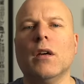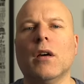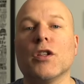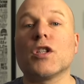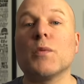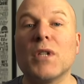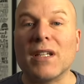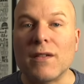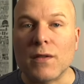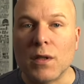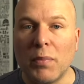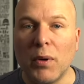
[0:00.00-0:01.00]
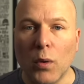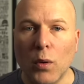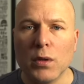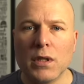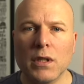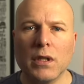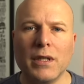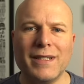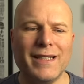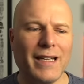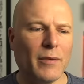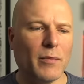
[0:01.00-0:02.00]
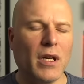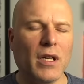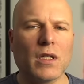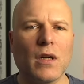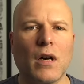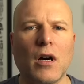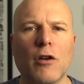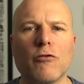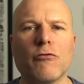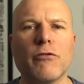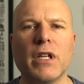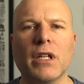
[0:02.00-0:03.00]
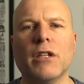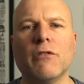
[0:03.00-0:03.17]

On the subject of support, Dygma's got a really,